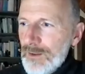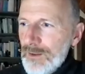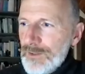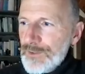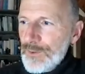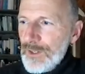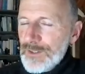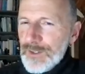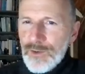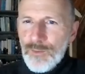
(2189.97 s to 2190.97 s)
it's
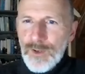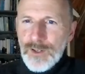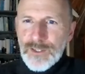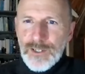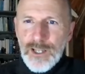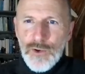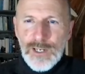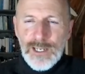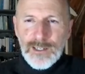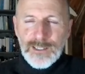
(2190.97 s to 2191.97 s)
always, almost
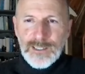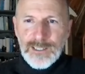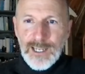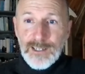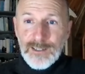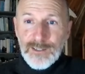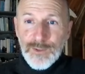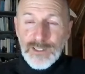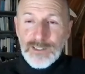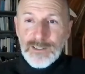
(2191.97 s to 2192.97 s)
loneliness taken
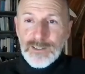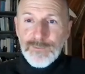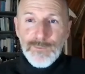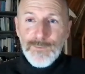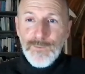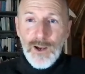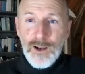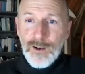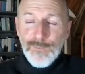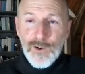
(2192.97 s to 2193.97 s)
to its
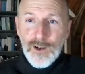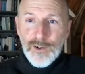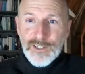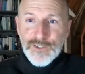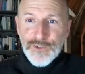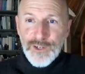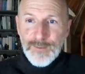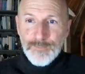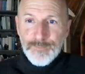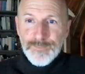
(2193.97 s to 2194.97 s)
far, far
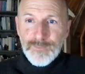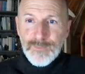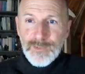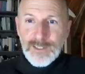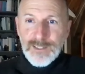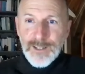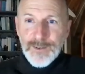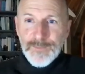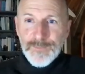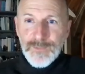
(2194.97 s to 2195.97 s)
extreme, isn't
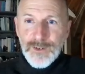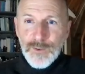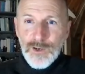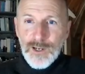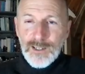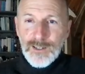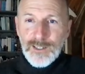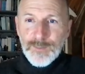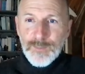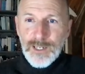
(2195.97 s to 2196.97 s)
it? You know, where
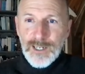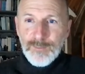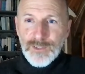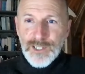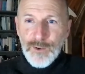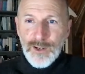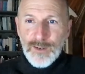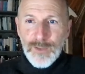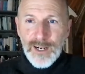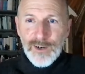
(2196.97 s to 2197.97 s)
it's become so
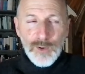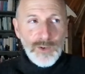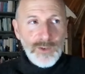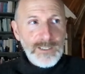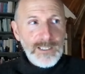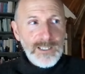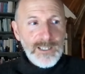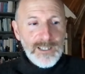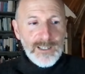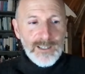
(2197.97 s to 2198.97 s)
unbearable
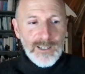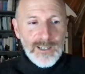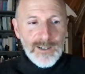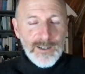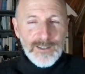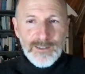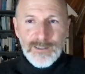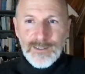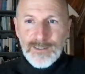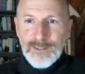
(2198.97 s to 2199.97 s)
uh,
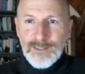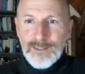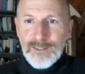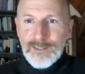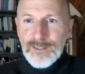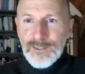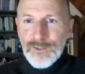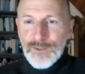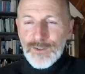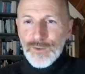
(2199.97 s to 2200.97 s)
that, that, that
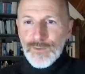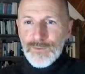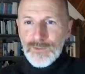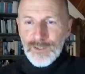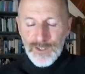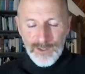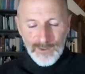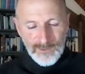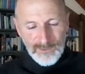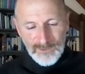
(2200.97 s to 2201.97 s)
you, you've, you know,
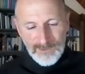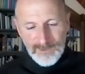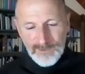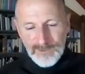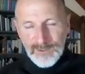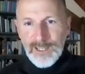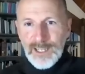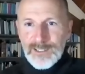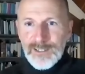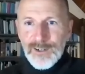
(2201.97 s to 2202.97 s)
that
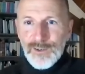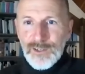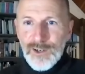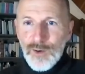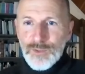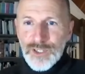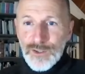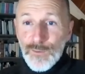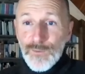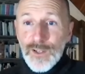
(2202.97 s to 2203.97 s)
that's the only
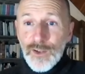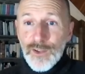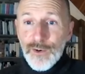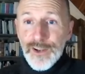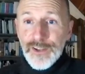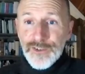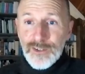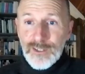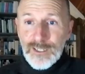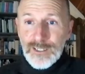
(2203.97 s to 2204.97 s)
option you feel there is.
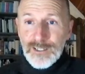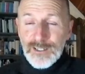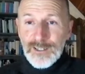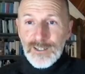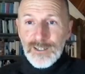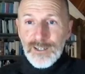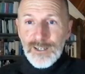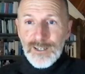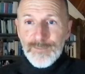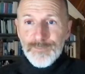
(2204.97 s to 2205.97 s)

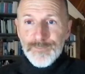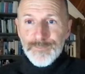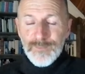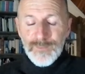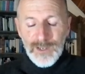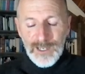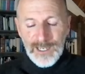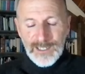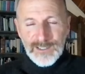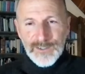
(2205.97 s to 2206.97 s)
Um,
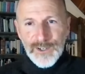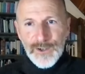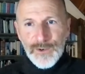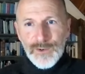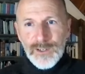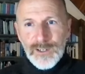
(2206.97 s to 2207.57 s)
And so